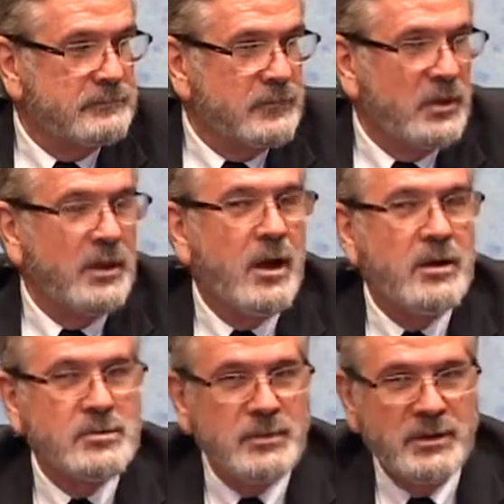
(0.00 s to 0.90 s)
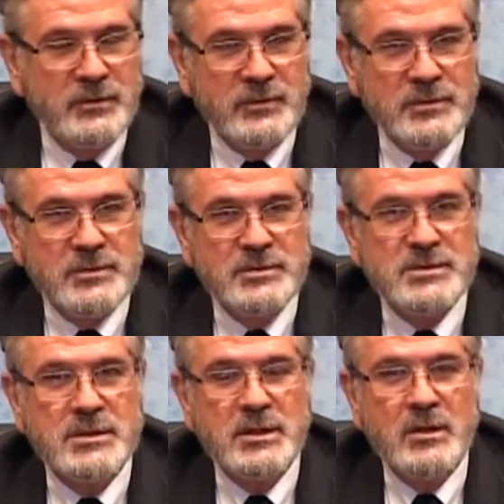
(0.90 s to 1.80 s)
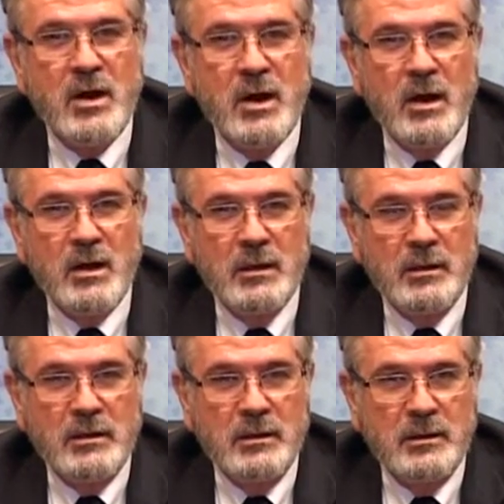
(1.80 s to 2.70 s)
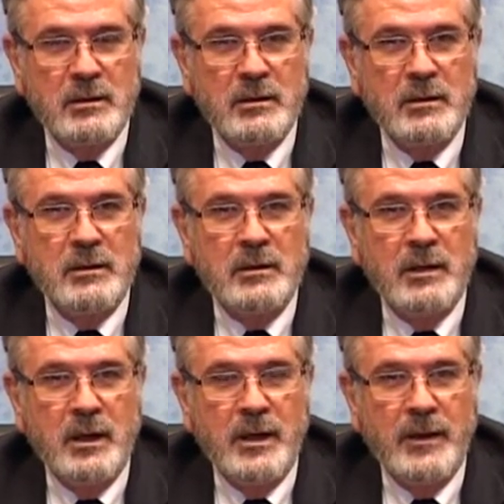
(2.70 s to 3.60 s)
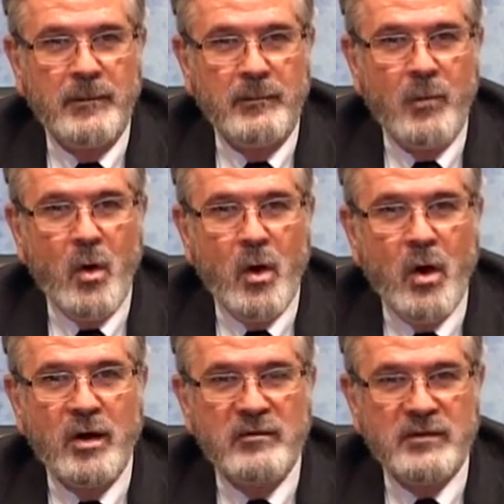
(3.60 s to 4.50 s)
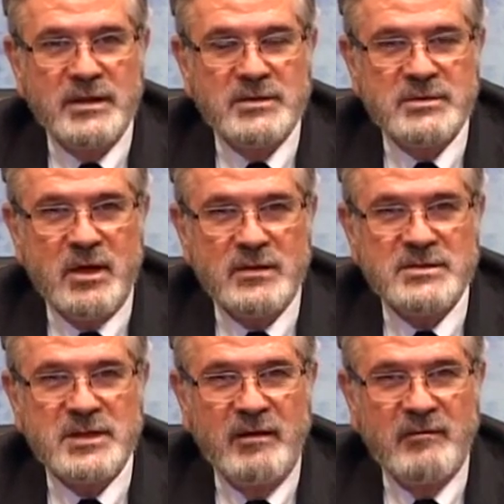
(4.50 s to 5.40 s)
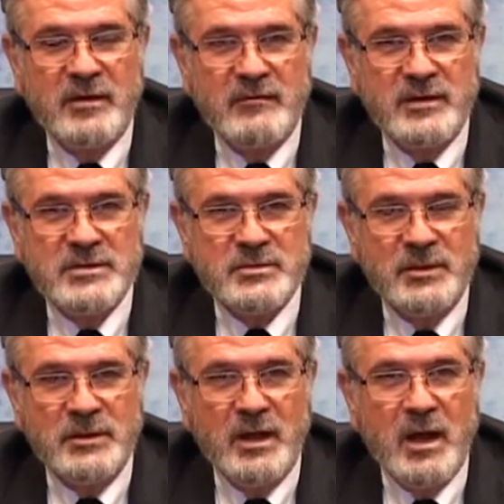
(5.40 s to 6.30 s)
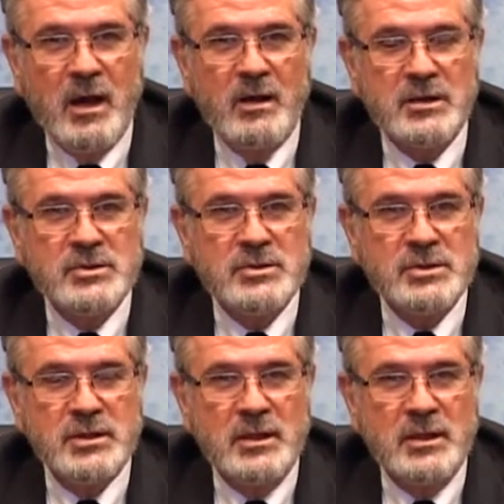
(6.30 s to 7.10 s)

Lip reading: Went to Seton Hall. All 7 of us went to college.